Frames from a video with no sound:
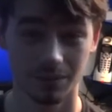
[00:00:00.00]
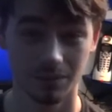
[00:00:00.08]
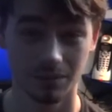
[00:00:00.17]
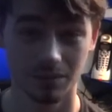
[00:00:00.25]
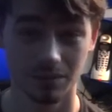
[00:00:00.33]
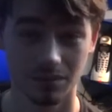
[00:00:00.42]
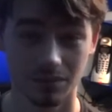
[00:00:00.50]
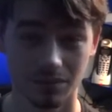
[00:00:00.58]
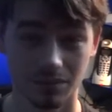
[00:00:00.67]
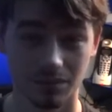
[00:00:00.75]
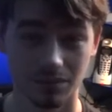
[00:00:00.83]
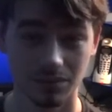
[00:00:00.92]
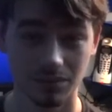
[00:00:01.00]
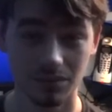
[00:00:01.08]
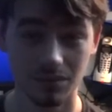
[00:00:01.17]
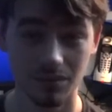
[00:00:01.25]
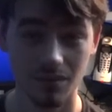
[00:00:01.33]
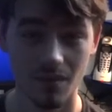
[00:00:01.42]

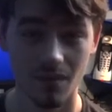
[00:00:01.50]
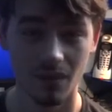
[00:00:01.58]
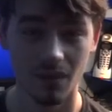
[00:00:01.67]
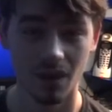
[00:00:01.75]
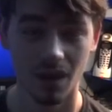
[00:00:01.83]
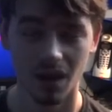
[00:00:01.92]
No one is speaking in this clip.